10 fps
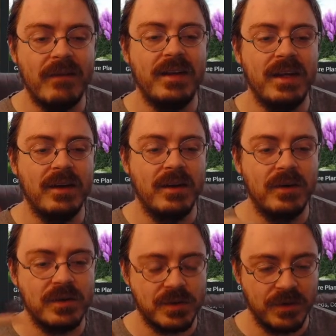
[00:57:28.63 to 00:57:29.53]
that
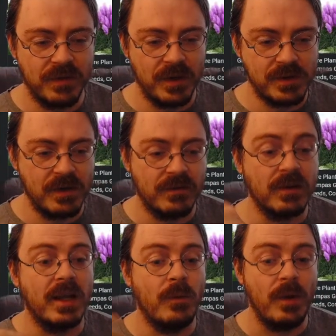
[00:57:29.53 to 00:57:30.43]
video sort of goes over
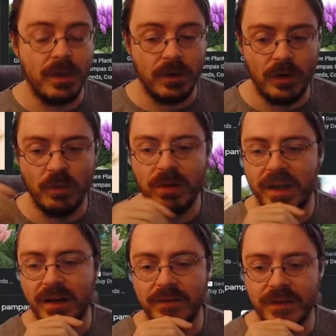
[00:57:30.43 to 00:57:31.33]
like what the whole
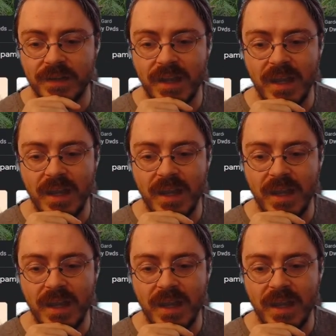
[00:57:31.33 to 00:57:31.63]
plan for the